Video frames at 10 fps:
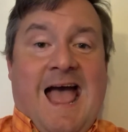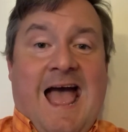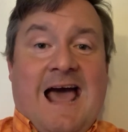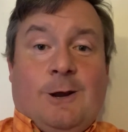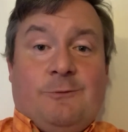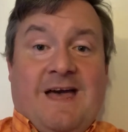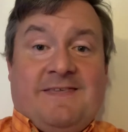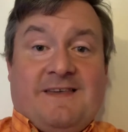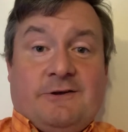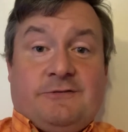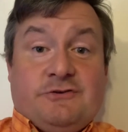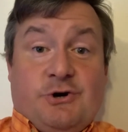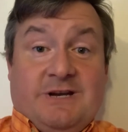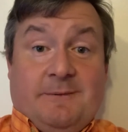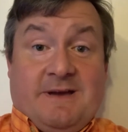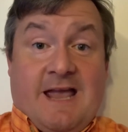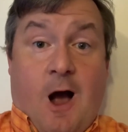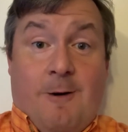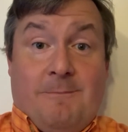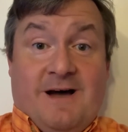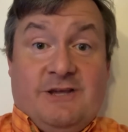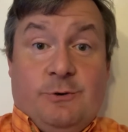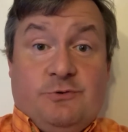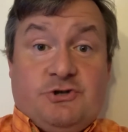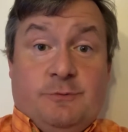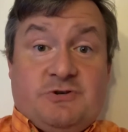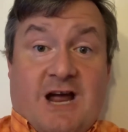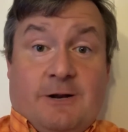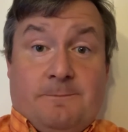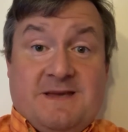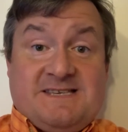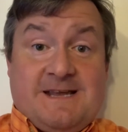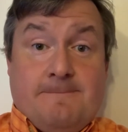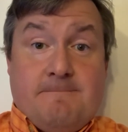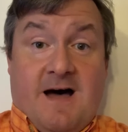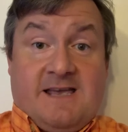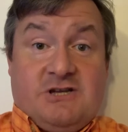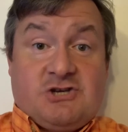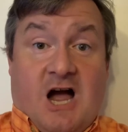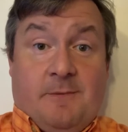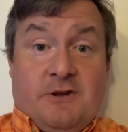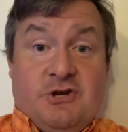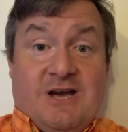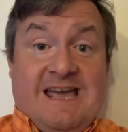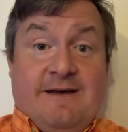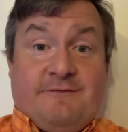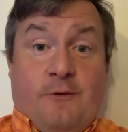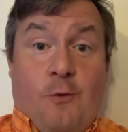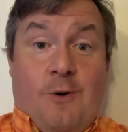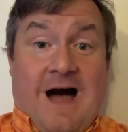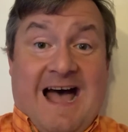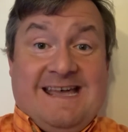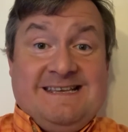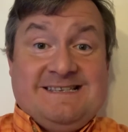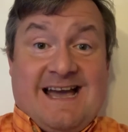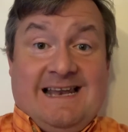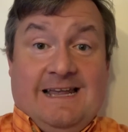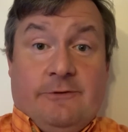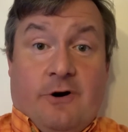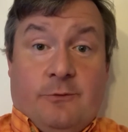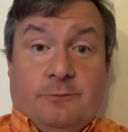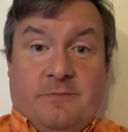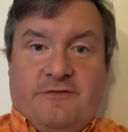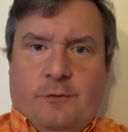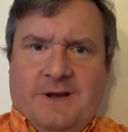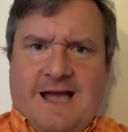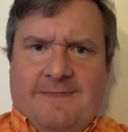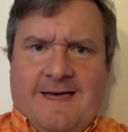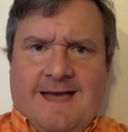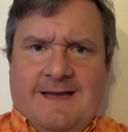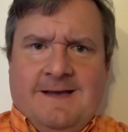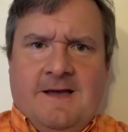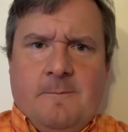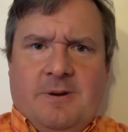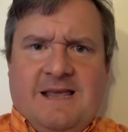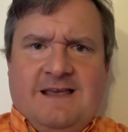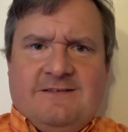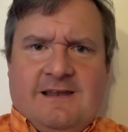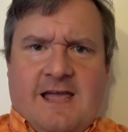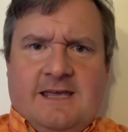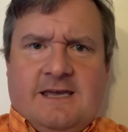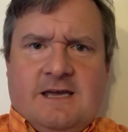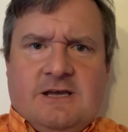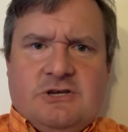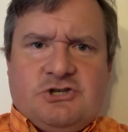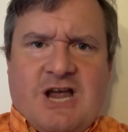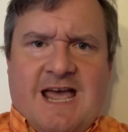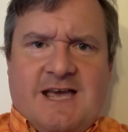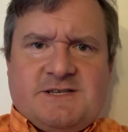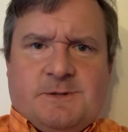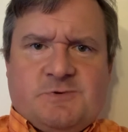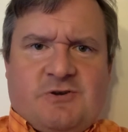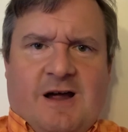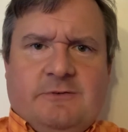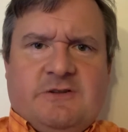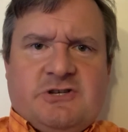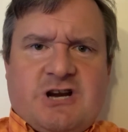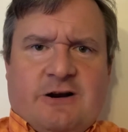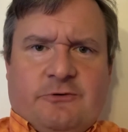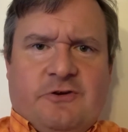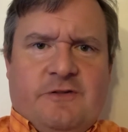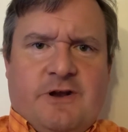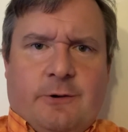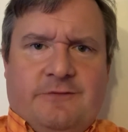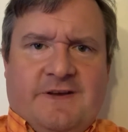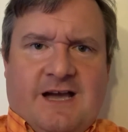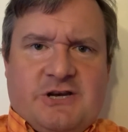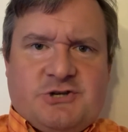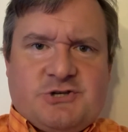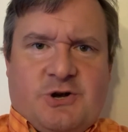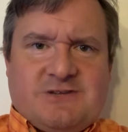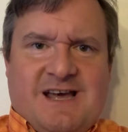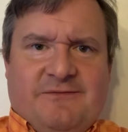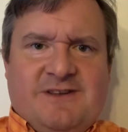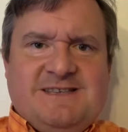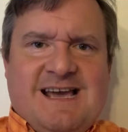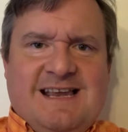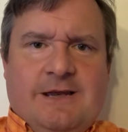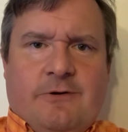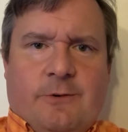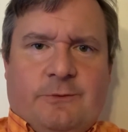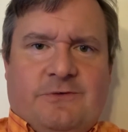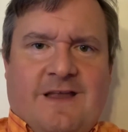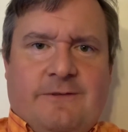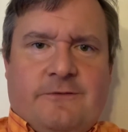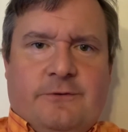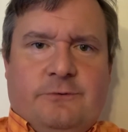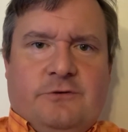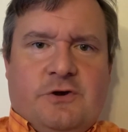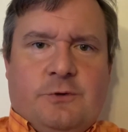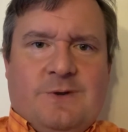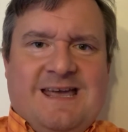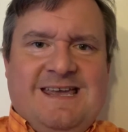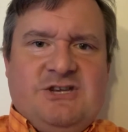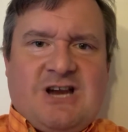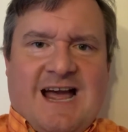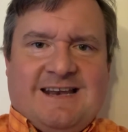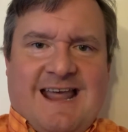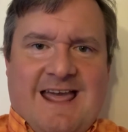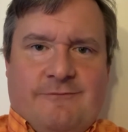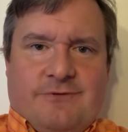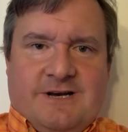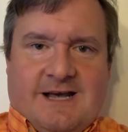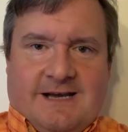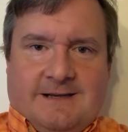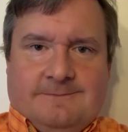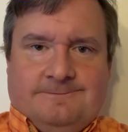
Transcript: Hello there, thanks for joining me on my YouTube channel, Mr. Mike Sharman. You're here for a Daily Groan. Before we get there, please like, share, subscribe to the channel, turn the notifications on to have the Daily Groan sent through to you each and every day.